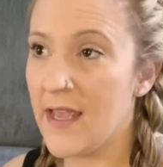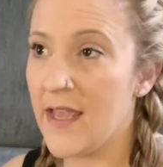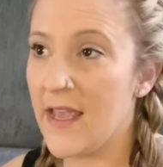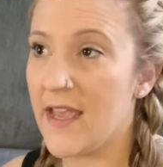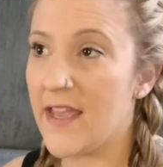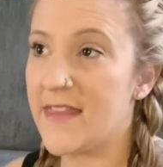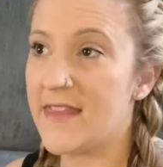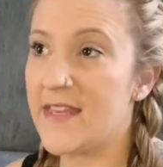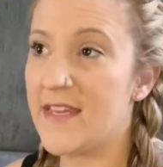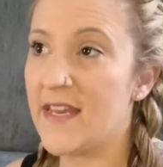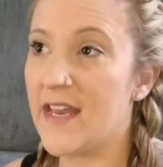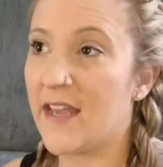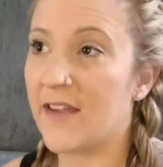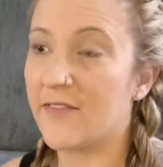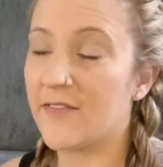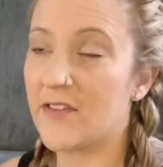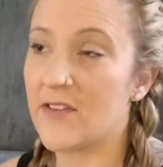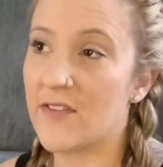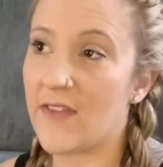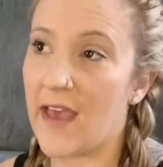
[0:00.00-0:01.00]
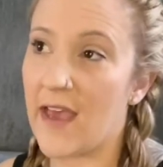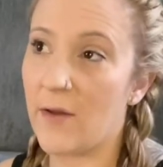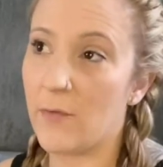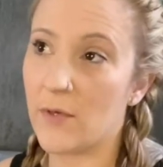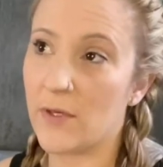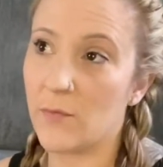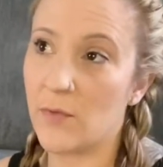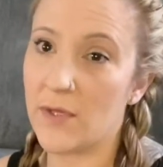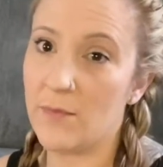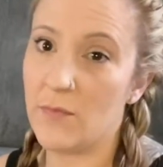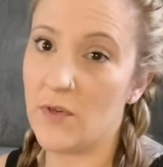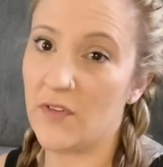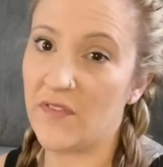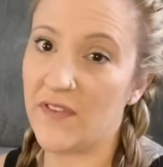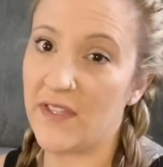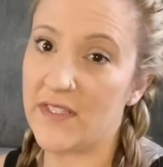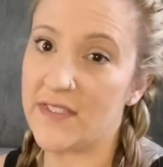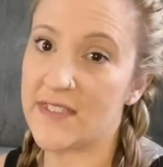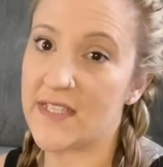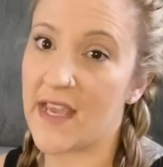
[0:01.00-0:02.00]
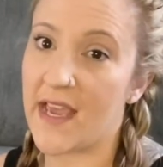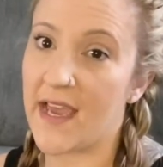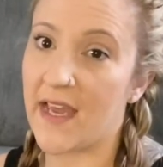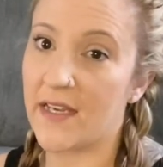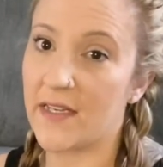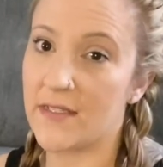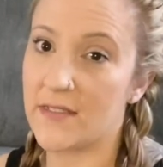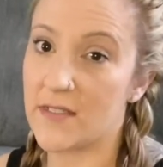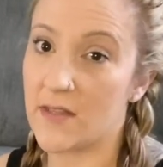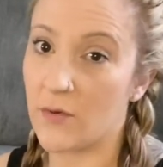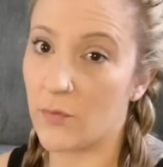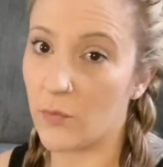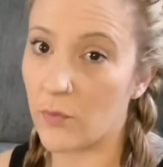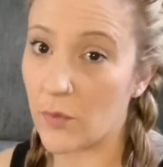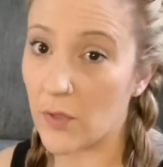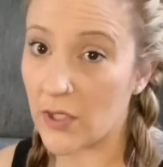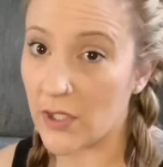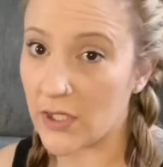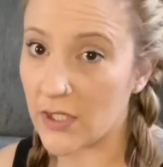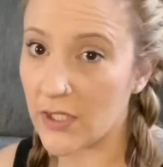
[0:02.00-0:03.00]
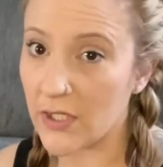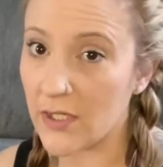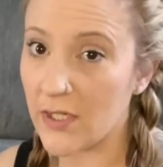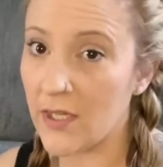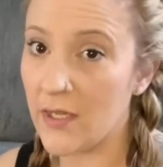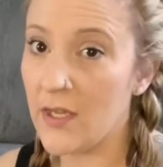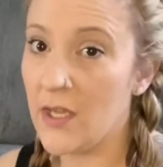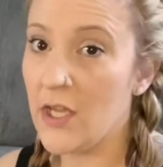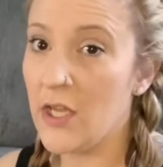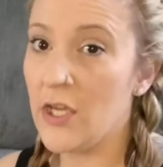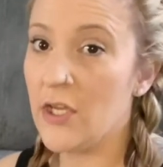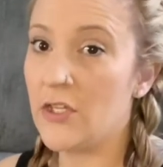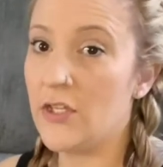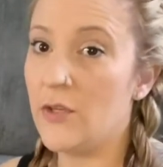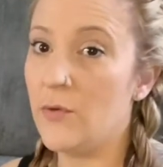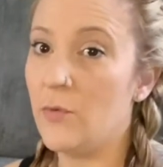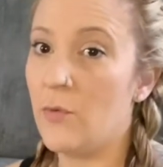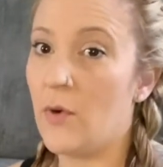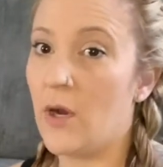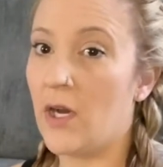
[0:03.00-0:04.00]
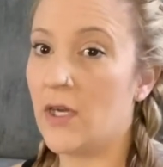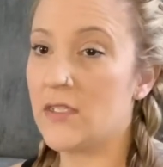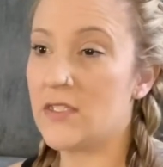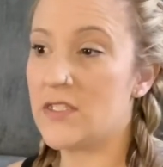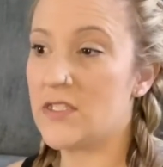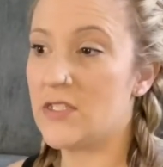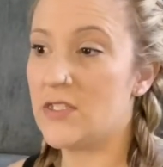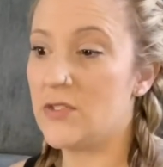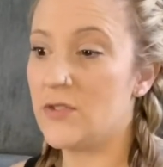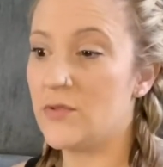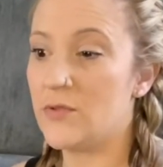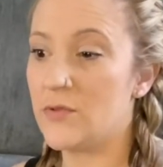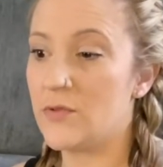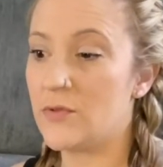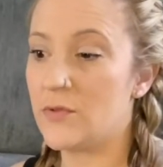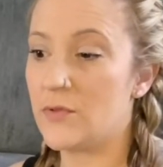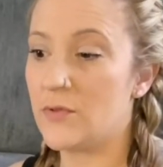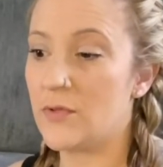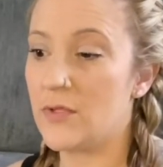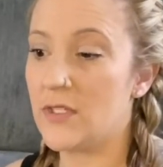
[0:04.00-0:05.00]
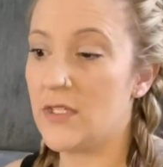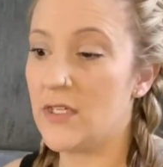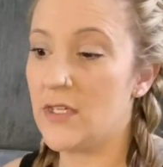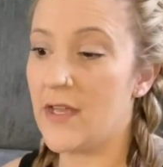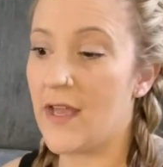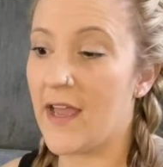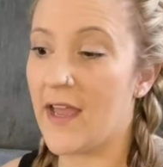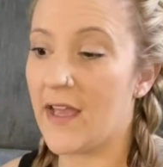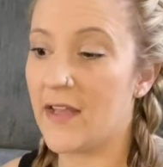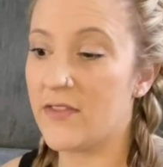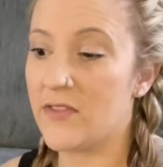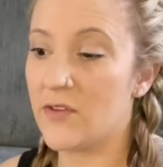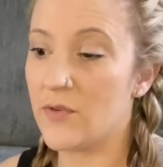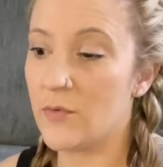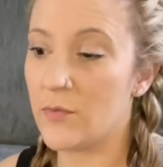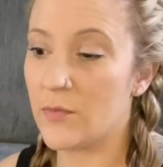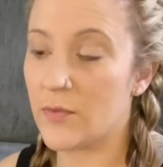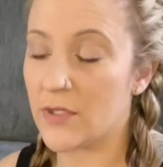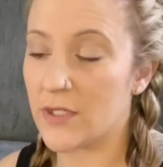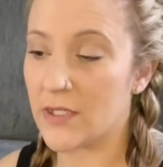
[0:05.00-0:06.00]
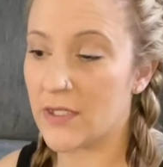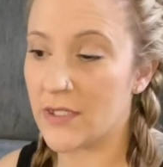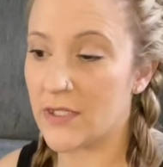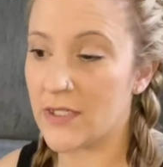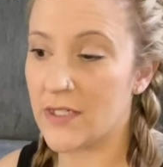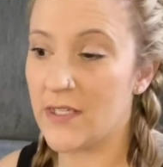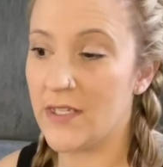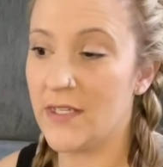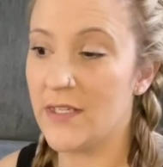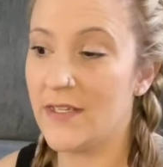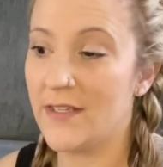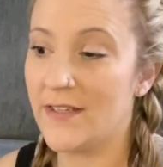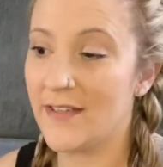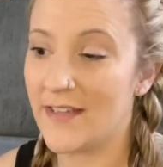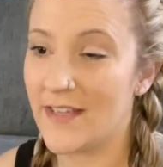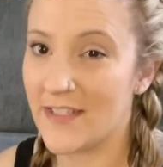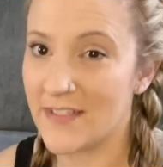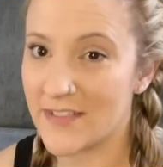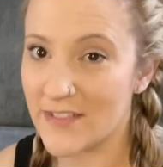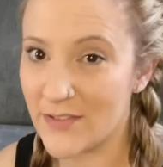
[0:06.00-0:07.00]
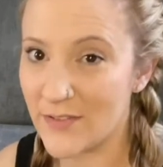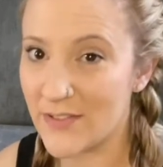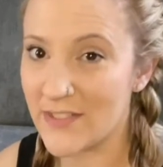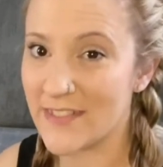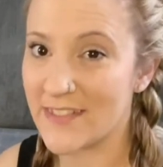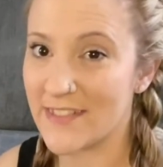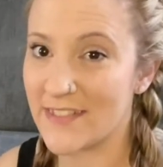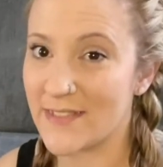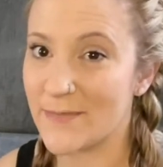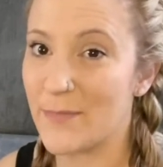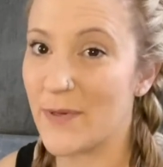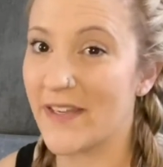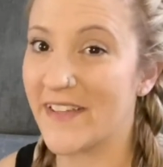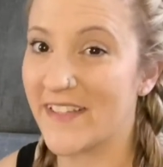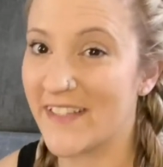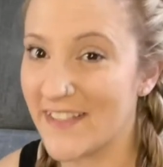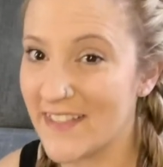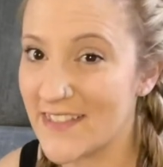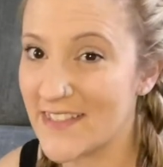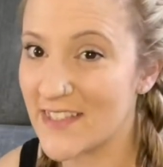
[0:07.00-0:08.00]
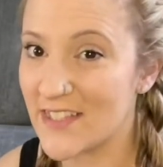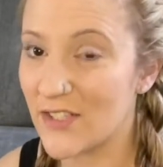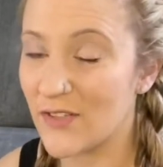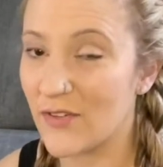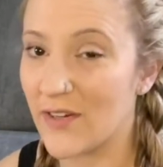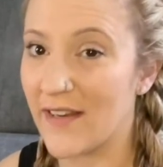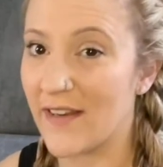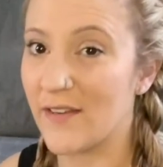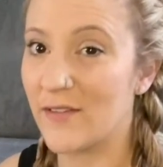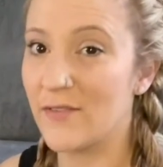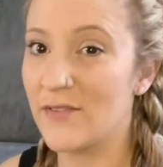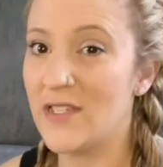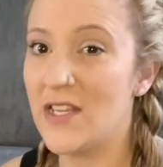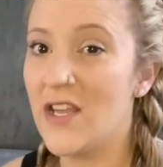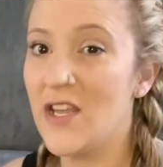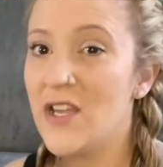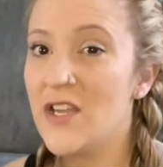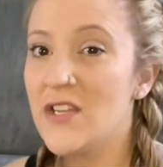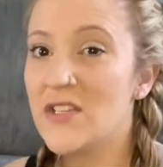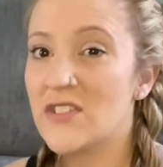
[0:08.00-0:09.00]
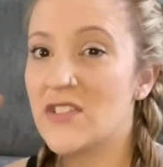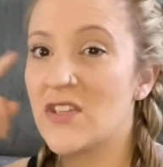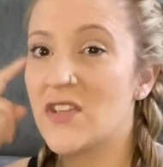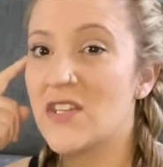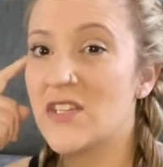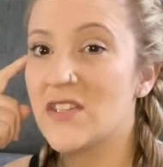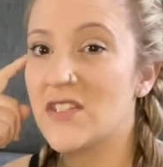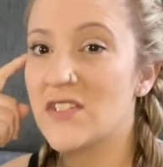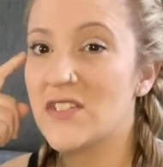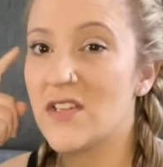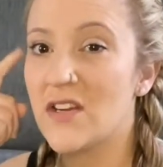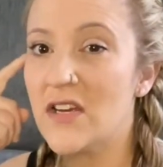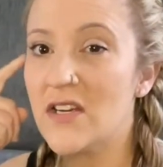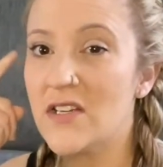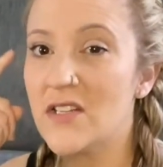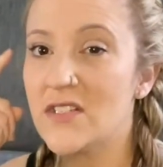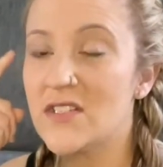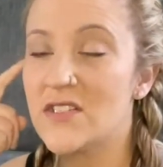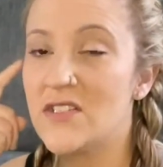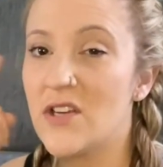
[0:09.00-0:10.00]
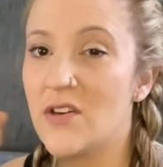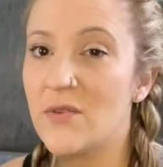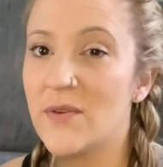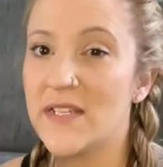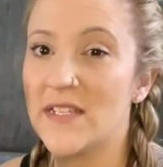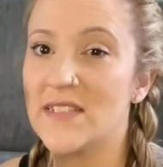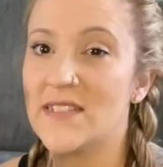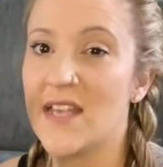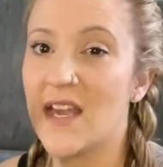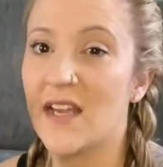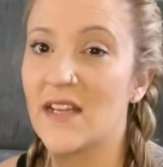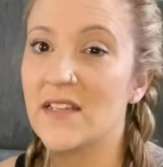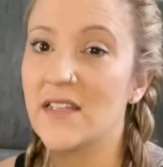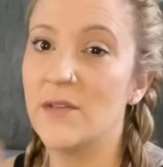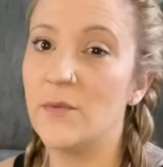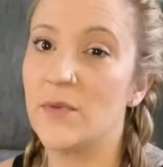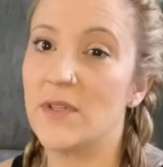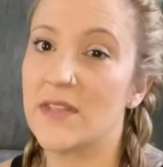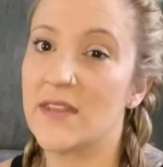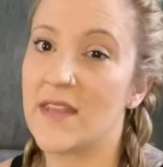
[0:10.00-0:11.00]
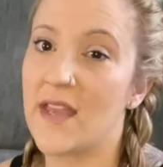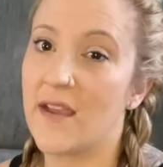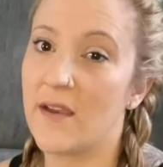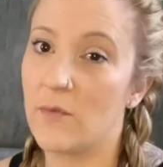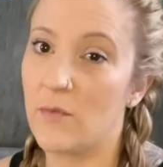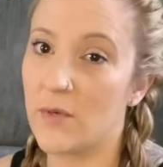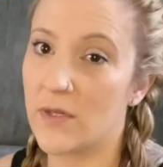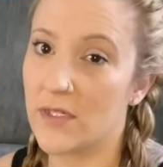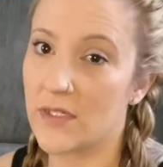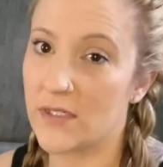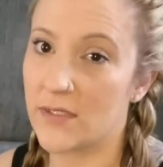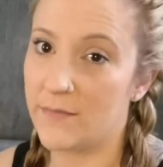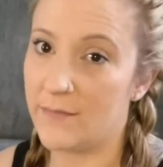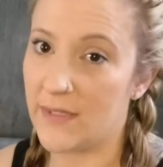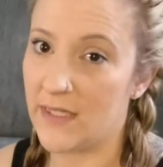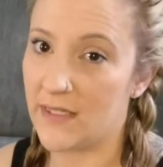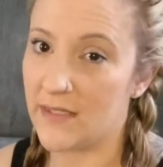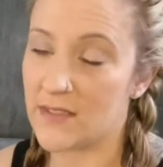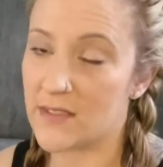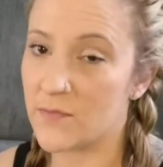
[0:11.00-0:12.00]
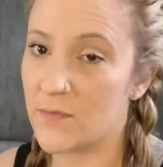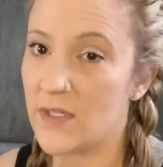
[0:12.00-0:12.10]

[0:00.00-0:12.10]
And then after that, when we move into adding the word, you want to add the word as soon as his butt hits the ground, so that the dogs know exactly what that word means.